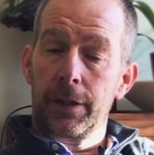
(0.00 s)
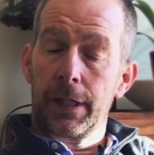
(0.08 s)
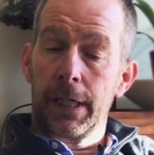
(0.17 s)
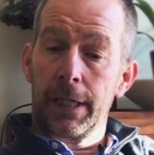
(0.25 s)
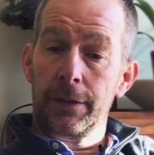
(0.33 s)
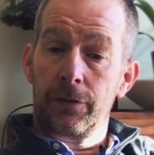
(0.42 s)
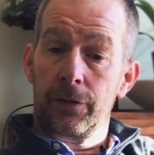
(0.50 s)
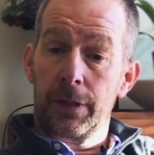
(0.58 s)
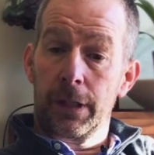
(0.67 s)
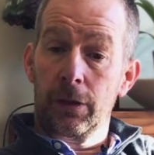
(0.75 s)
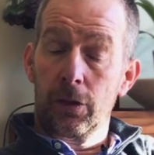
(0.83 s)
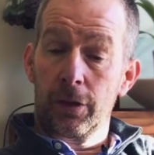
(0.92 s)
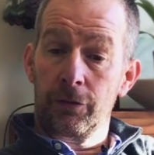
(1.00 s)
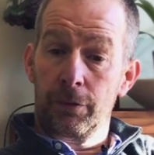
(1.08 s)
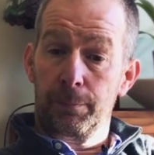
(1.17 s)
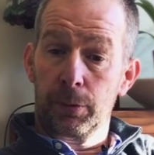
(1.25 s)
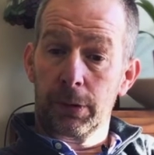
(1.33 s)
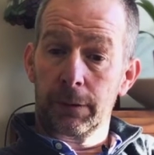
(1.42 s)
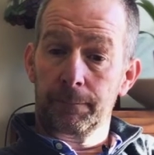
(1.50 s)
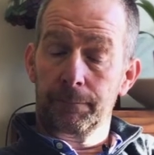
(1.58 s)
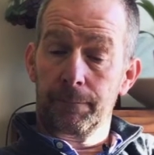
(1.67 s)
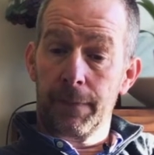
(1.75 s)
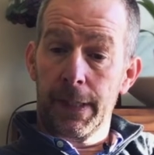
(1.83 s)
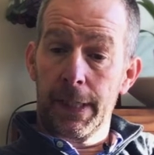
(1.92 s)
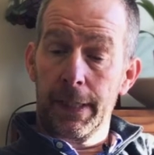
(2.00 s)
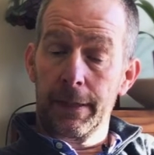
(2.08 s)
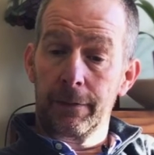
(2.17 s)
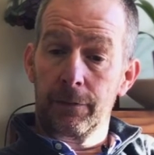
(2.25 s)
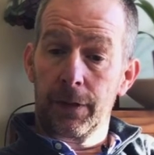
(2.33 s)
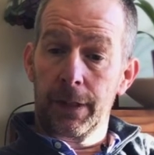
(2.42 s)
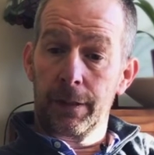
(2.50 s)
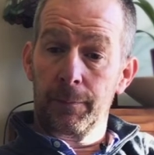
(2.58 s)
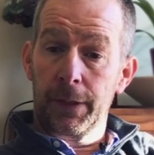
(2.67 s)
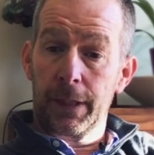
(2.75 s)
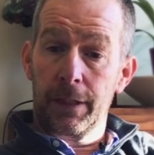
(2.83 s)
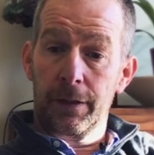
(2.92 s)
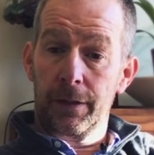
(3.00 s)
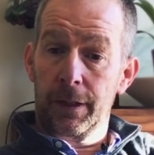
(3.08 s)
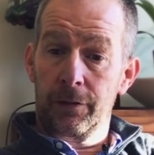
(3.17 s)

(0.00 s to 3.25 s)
had a lot of support at the beginning.